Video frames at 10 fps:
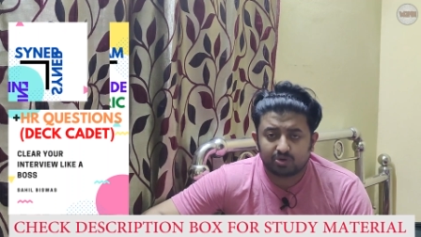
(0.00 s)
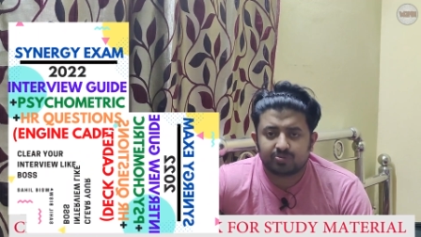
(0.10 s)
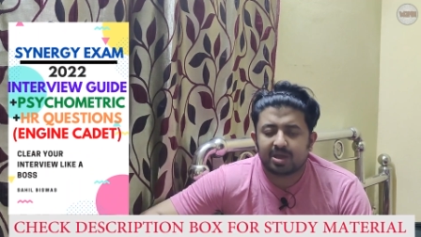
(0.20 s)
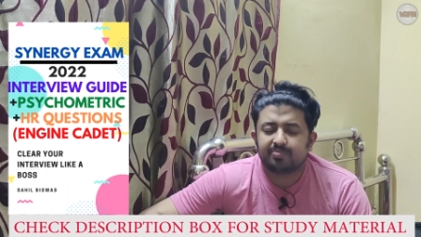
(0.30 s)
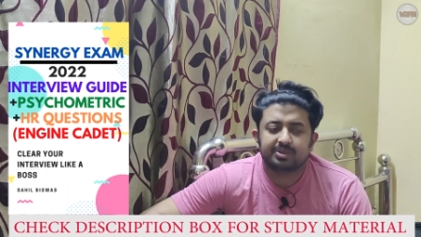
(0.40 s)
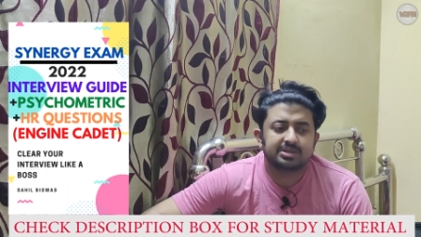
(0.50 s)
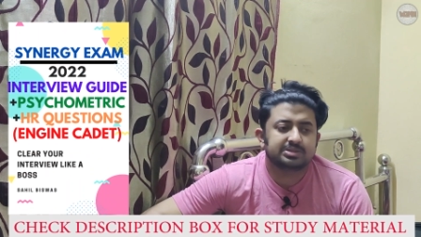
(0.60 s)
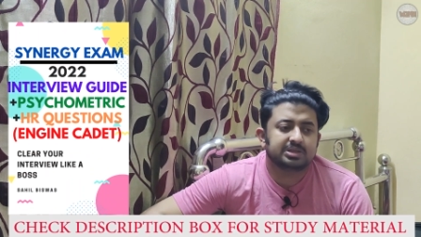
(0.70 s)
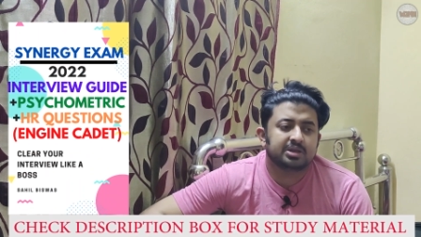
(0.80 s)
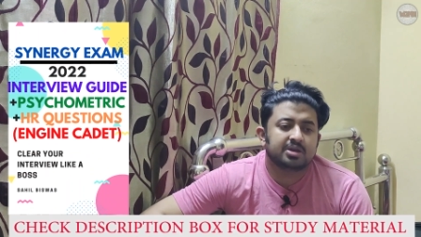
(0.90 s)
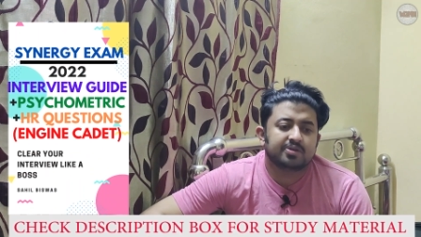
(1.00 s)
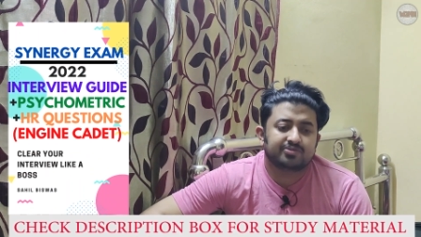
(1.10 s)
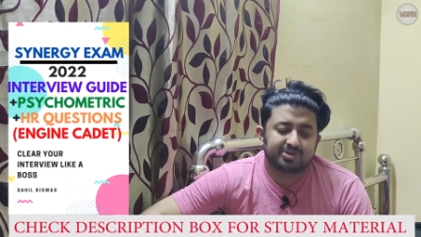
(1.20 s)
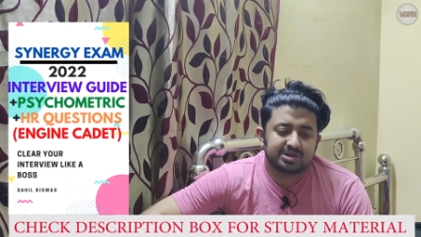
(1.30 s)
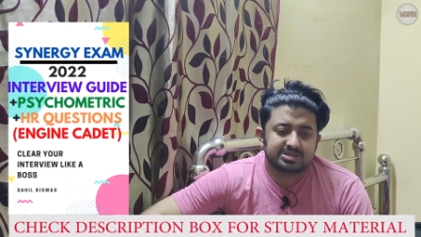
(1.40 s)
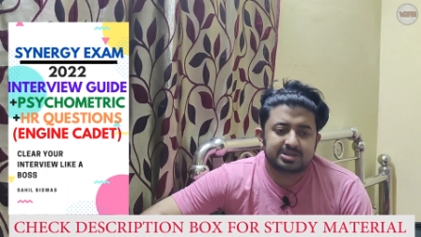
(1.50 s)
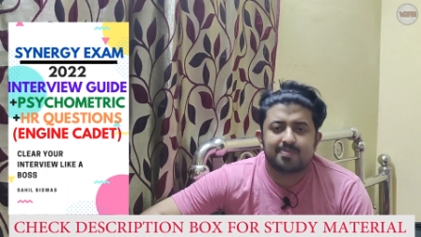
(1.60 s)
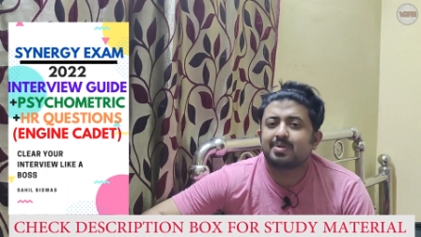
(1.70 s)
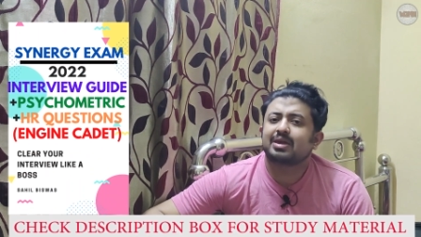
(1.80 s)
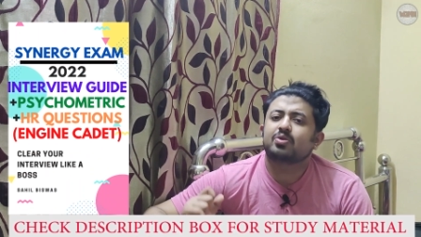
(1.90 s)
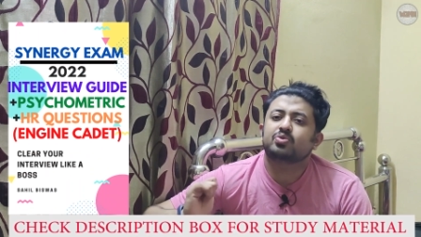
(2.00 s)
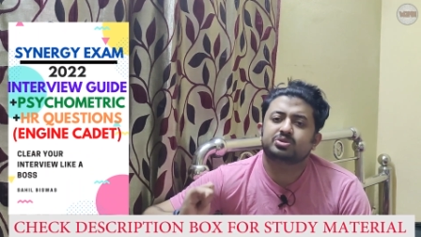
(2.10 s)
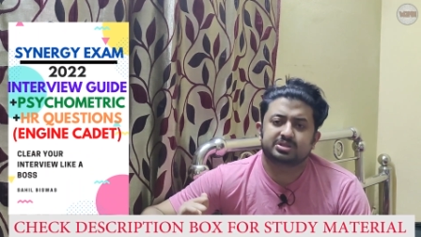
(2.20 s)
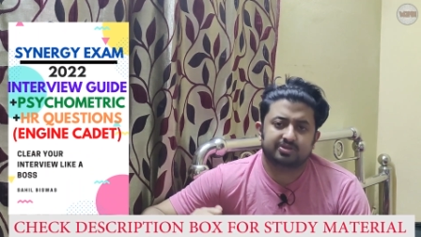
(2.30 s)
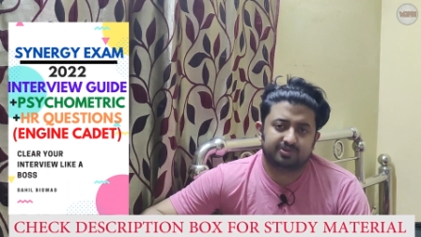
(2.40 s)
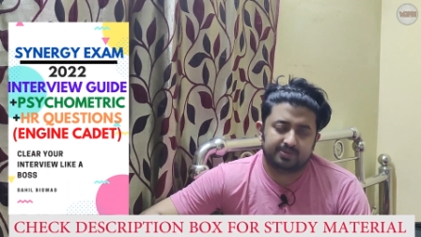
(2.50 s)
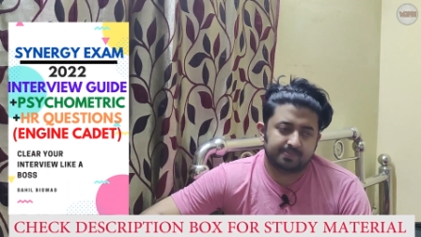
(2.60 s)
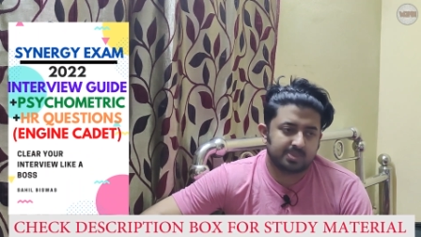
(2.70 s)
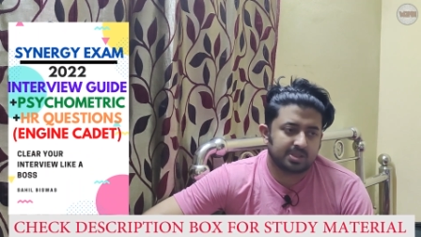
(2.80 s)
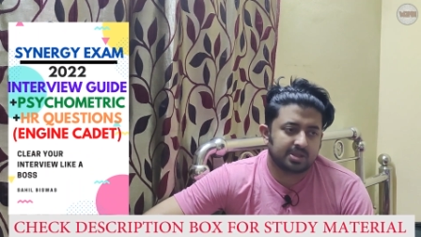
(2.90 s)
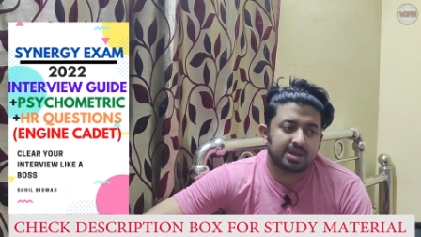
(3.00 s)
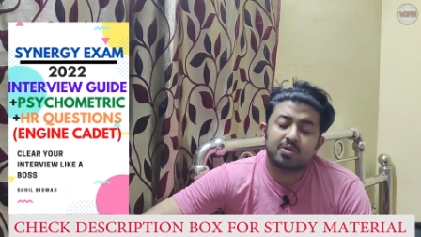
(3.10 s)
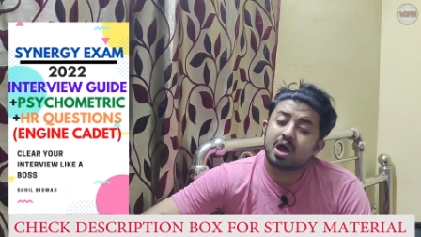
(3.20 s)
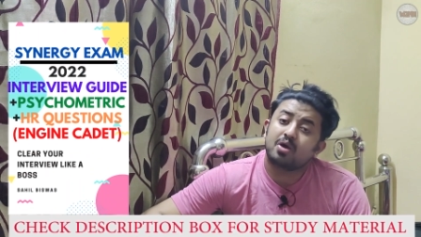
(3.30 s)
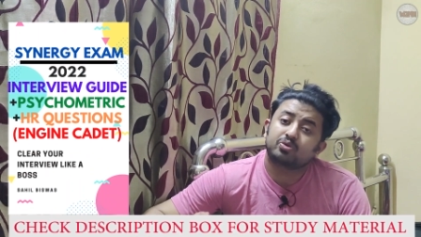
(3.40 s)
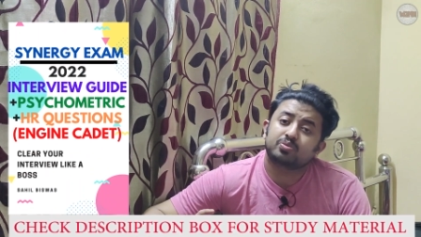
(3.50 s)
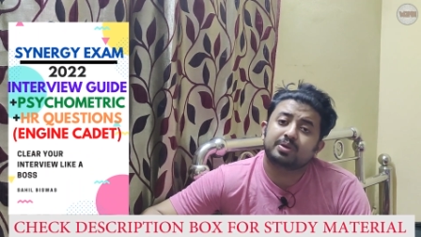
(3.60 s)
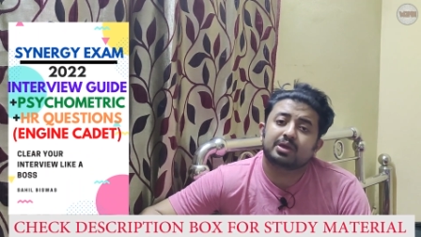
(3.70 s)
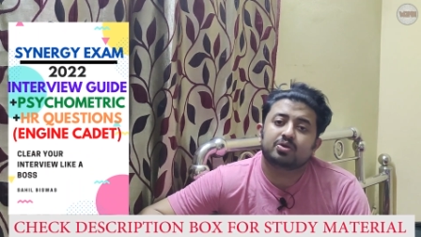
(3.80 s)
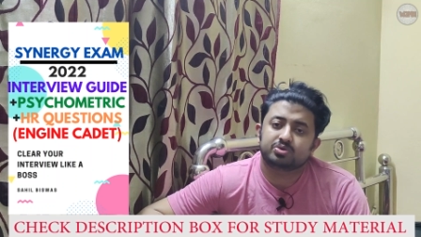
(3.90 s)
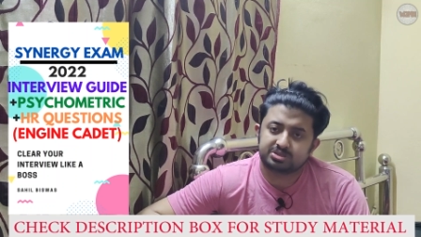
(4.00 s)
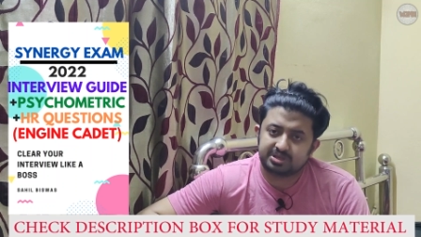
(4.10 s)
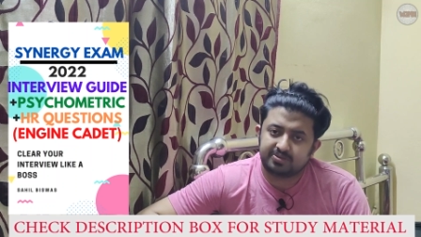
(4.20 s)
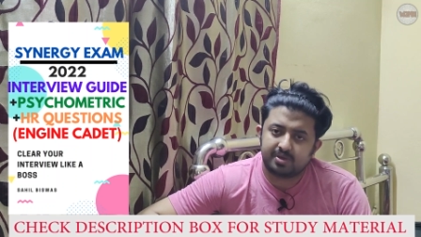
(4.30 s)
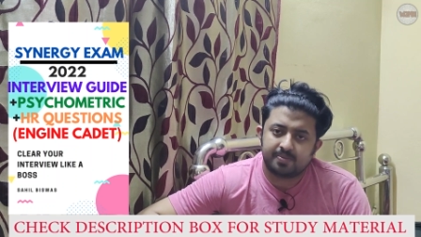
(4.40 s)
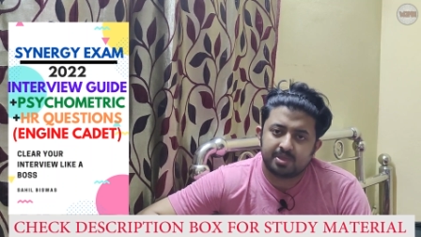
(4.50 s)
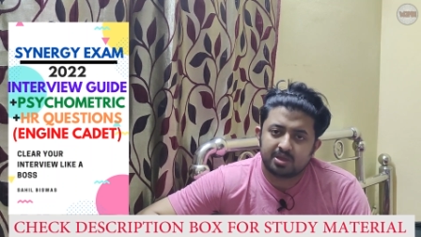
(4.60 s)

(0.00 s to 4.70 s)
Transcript: 4 to 5 things. First, make a good CV. Now, how to make a good CV?